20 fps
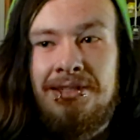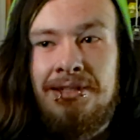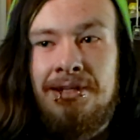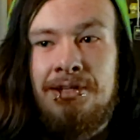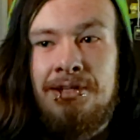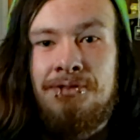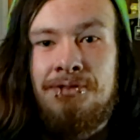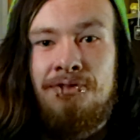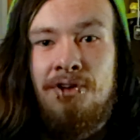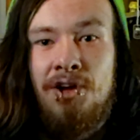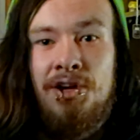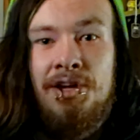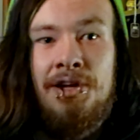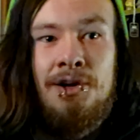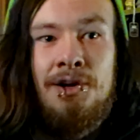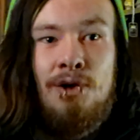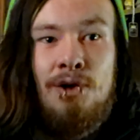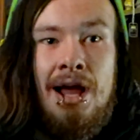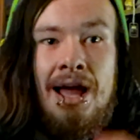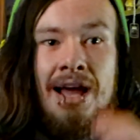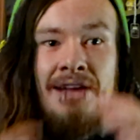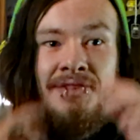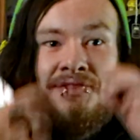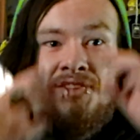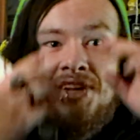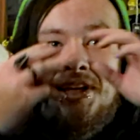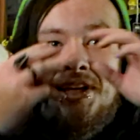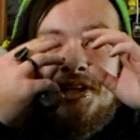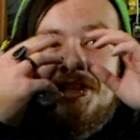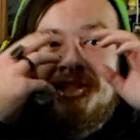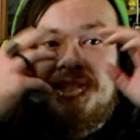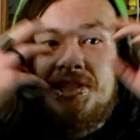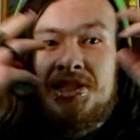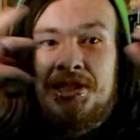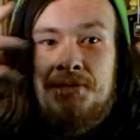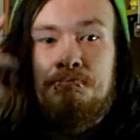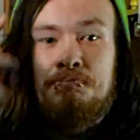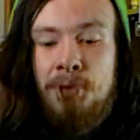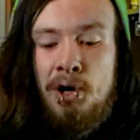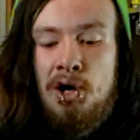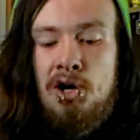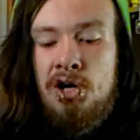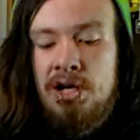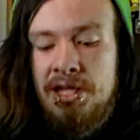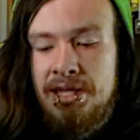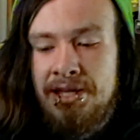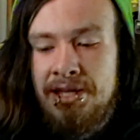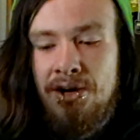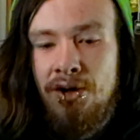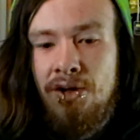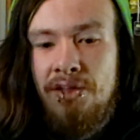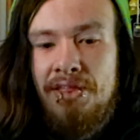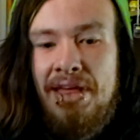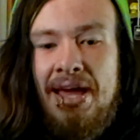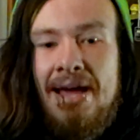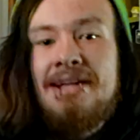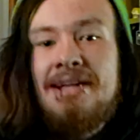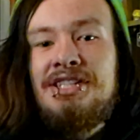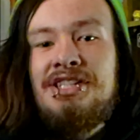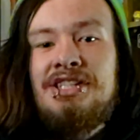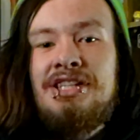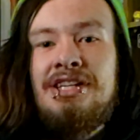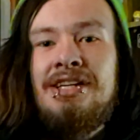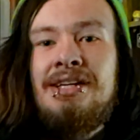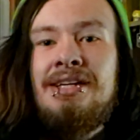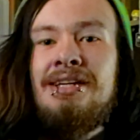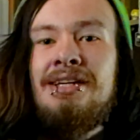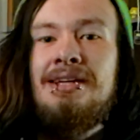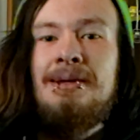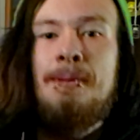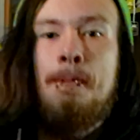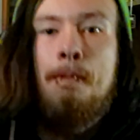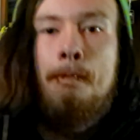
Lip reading: And it's fucking graphic and spurty and all that shit.